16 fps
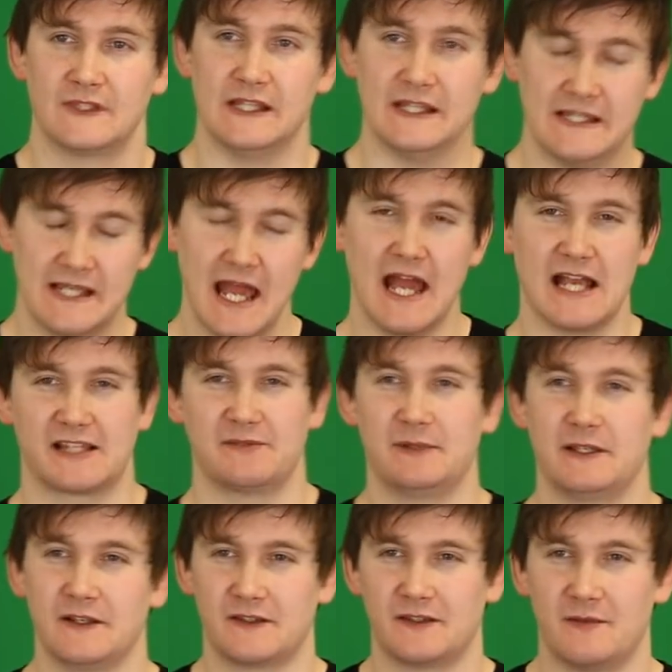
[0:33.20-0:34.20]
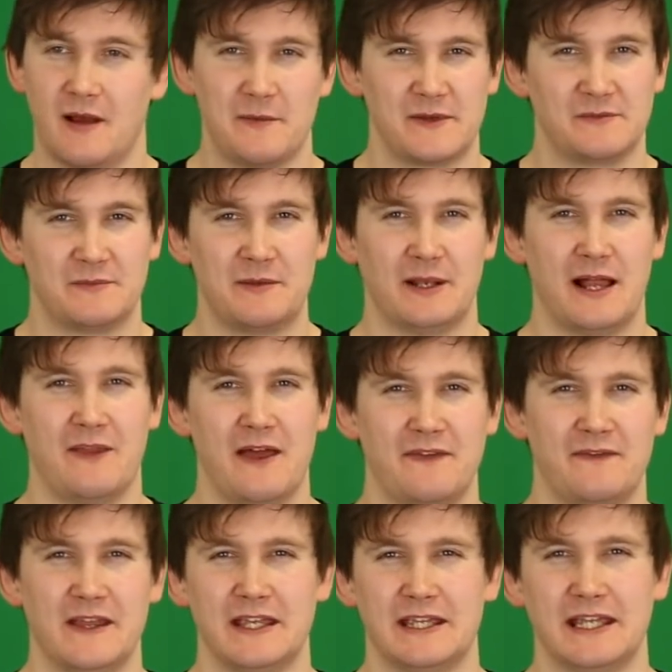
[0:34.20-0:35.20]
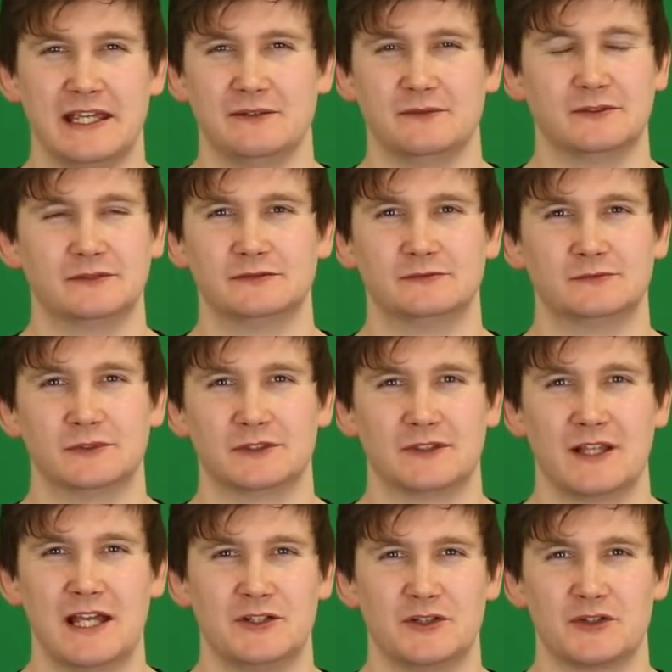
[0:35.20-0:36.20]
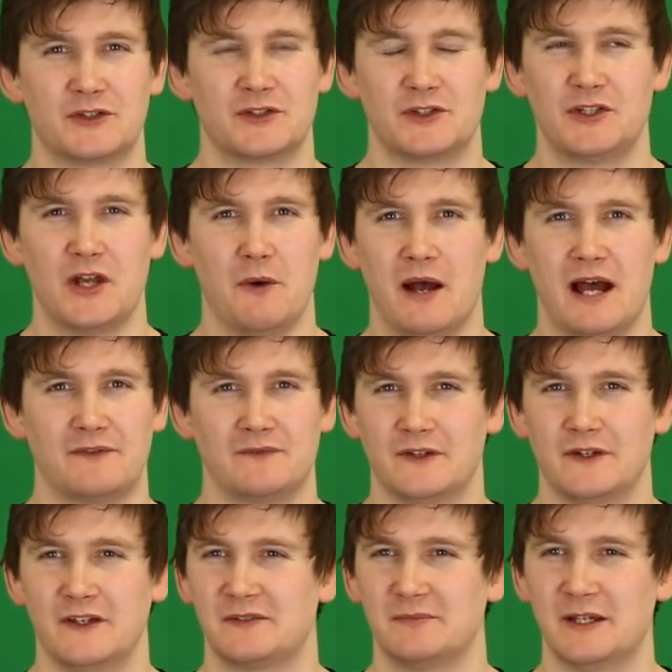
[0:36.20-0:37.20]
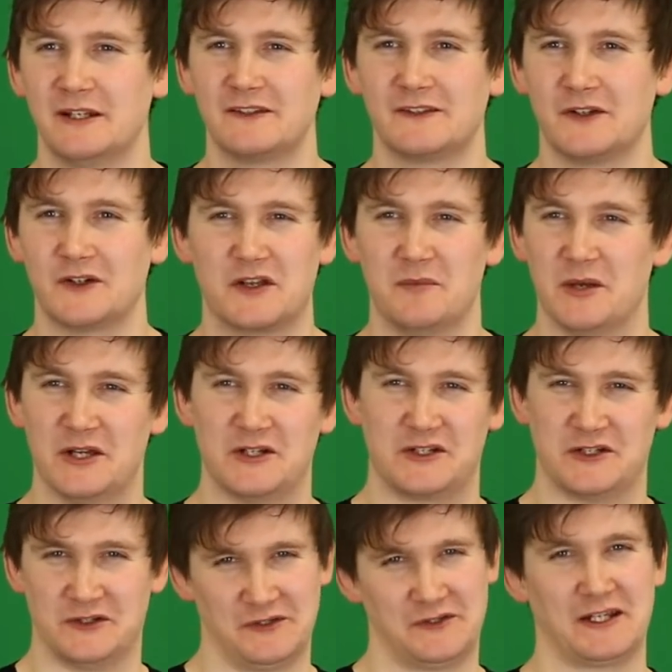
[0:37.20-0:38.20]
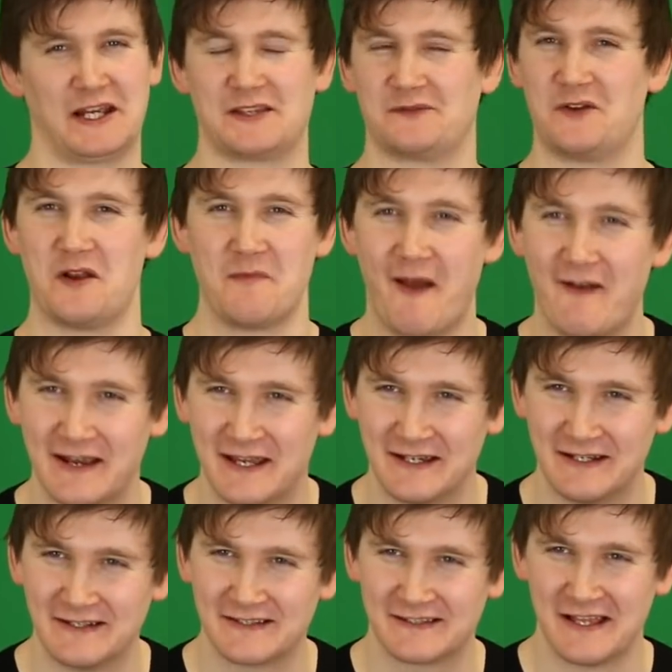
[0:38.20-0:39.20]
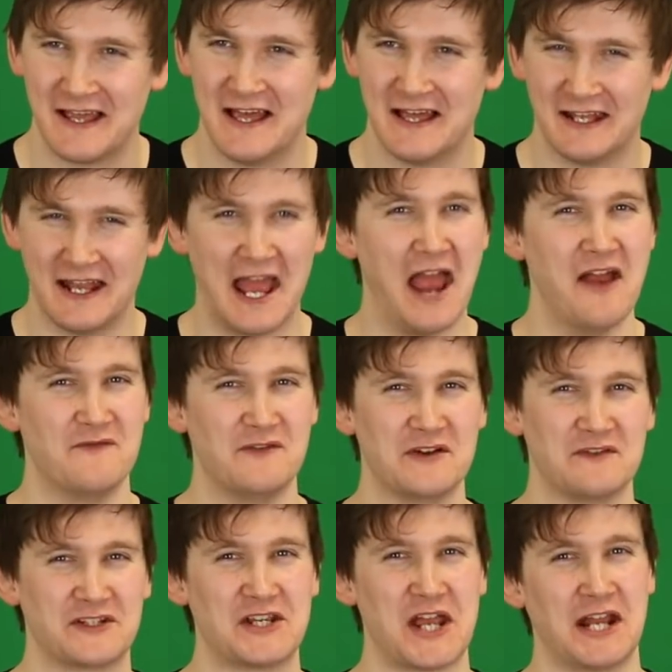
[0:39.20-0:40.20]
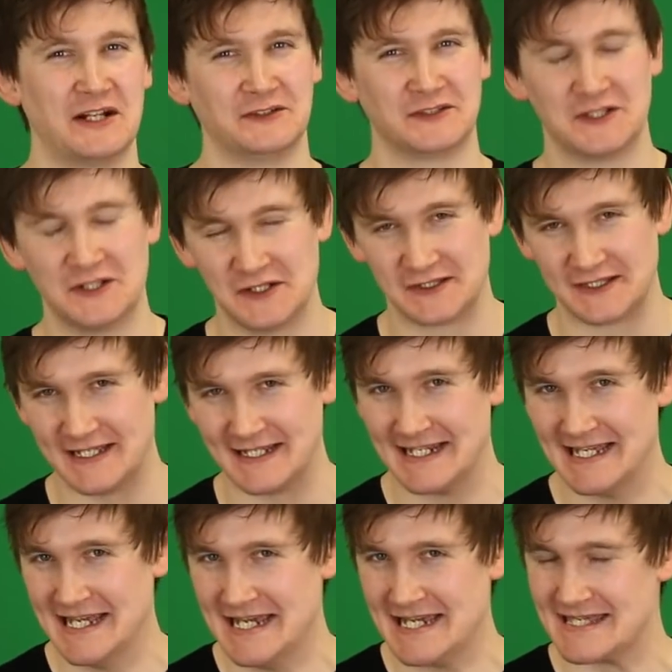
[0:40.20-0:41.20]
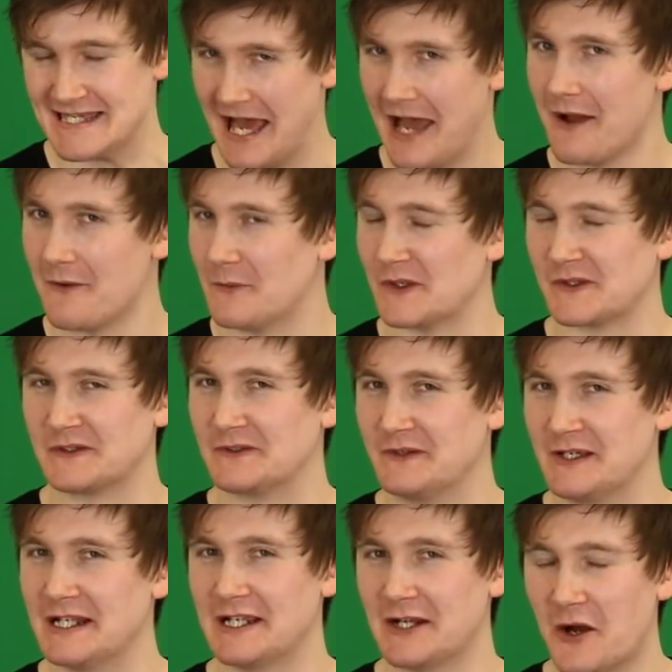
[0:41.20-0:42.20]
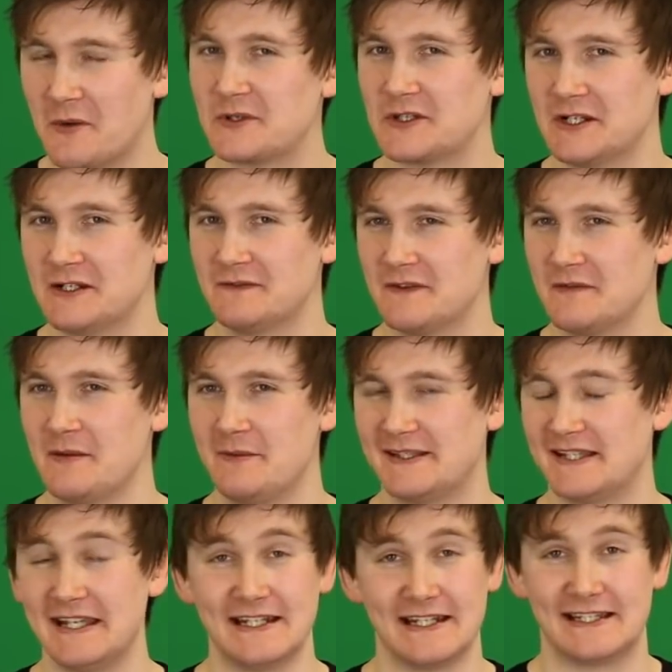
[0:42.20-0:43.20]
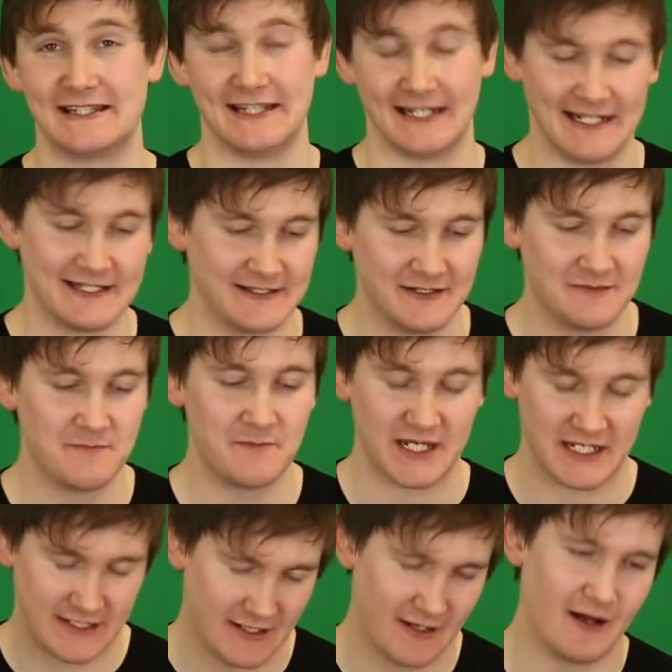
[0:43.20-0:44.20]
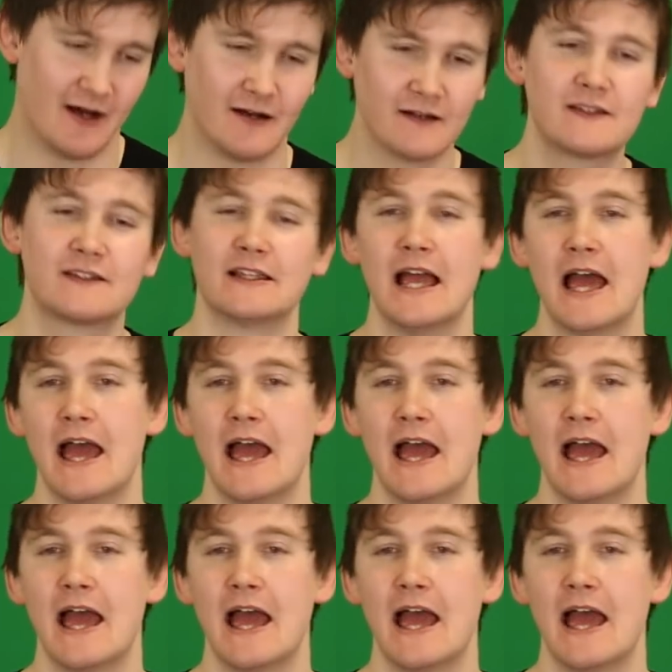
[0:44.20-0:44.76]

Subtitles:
Yes, because there might be some people out there thinking, well, wouldn't they just show advertisements or commercials, I guess, for Americans, like every other channel does? And that wasn't really an option for the BBC, and it still isn't, because